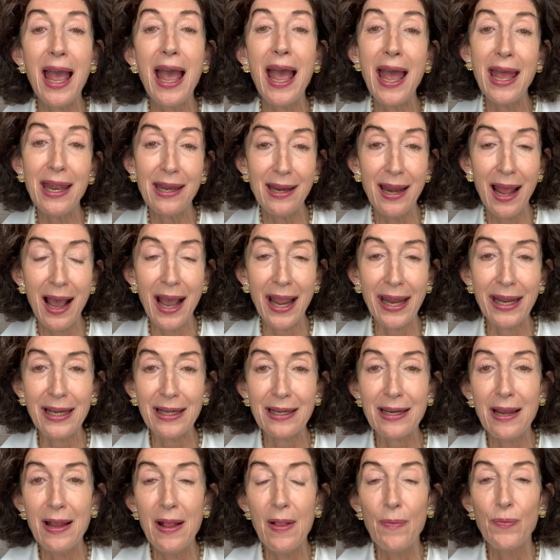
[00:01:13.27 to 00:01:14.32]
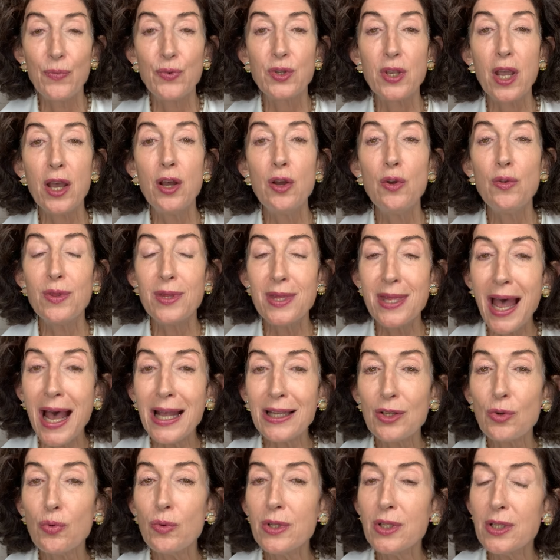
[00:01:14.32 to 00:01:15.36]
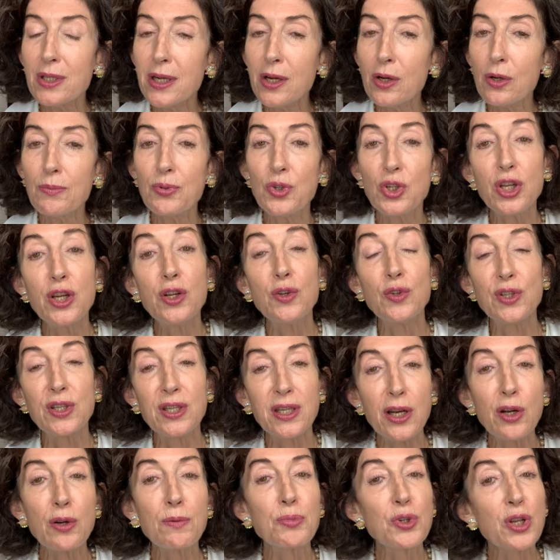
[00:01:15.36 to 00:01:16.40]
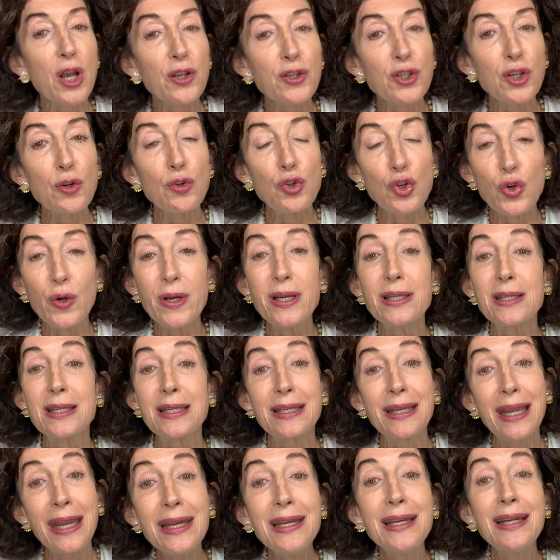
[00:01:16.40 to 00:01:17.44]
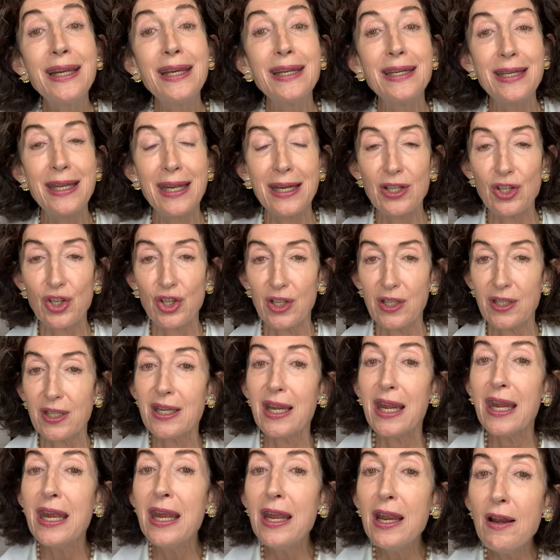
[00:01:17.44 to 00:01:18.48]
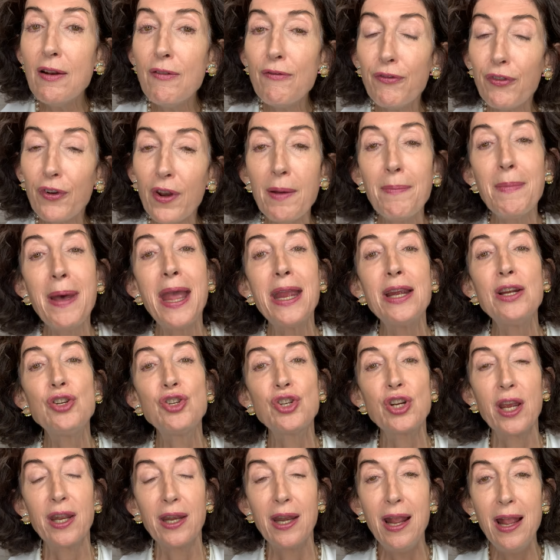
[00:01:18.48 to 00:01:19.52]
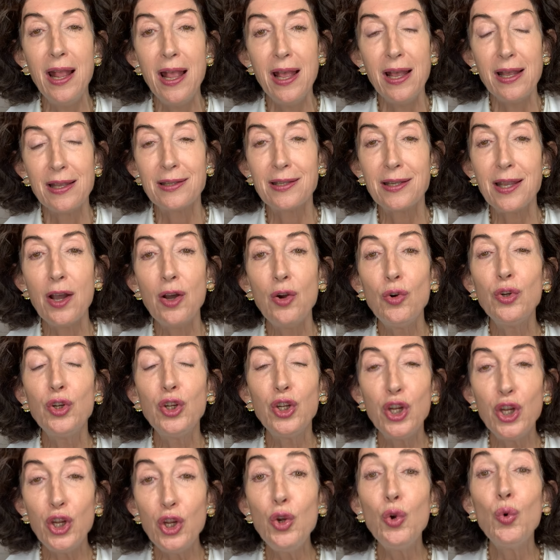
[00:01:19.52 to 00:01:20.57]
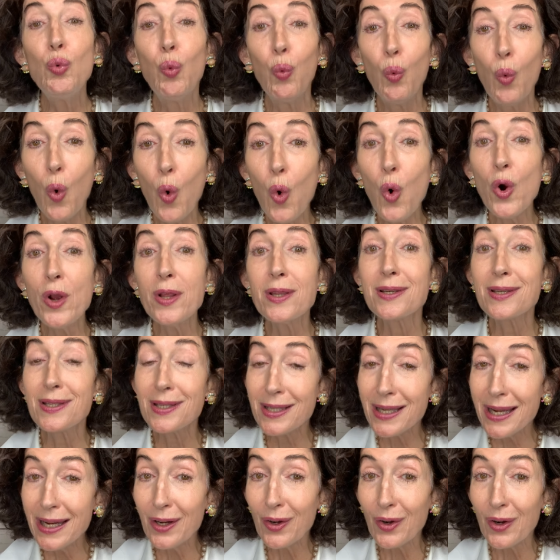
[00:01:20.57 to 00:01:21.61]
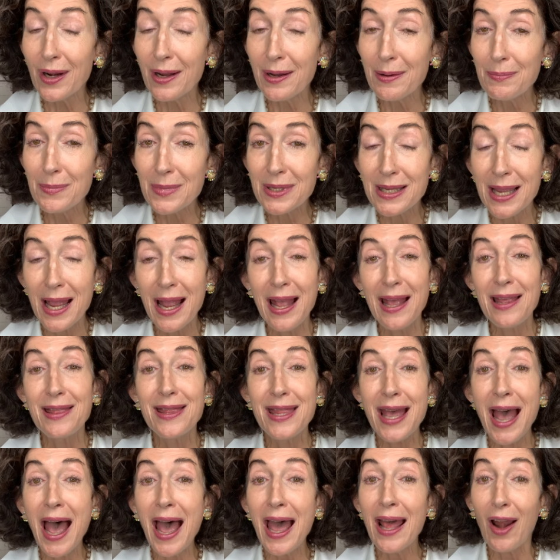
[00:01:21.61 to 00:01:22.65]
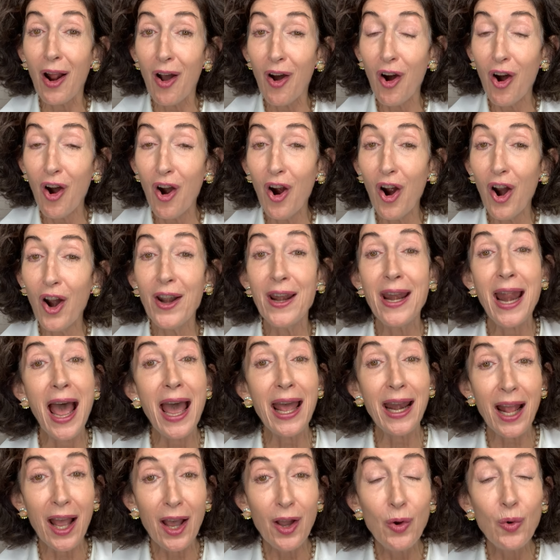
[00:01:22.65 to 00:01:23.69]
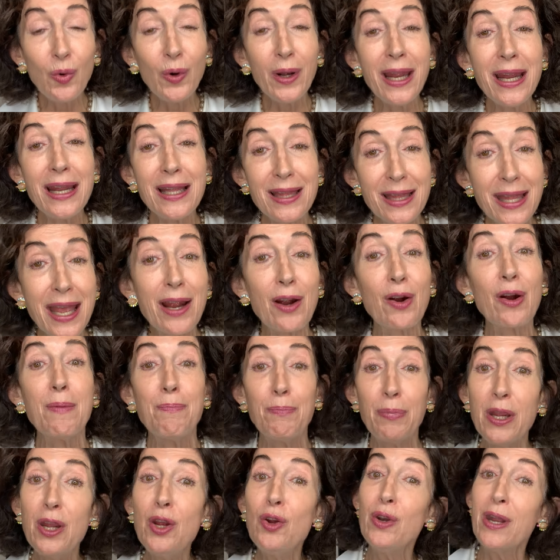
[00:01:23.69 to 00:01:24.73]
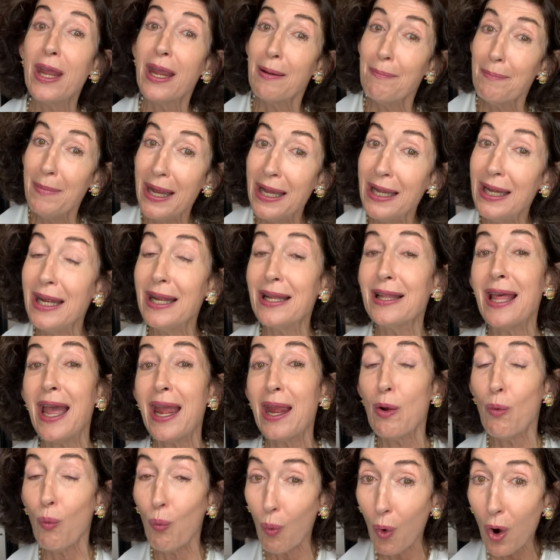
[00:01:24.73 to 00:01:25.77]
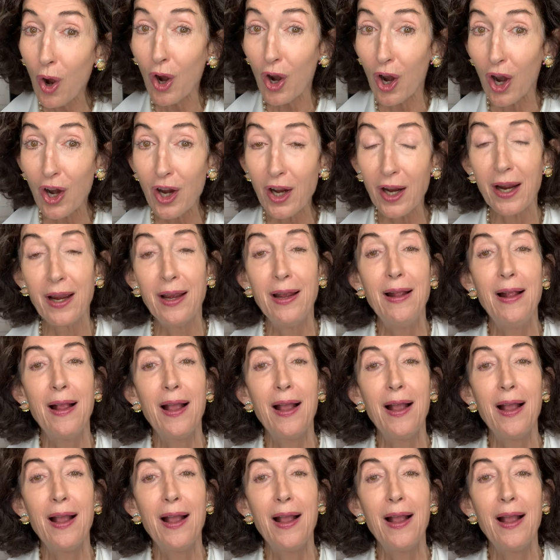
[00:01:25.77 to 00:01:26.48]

at night. So that's what serums do. Serums also treat skin conditions, inflammation. So you want serums that are not only therapeutic, meaning they work,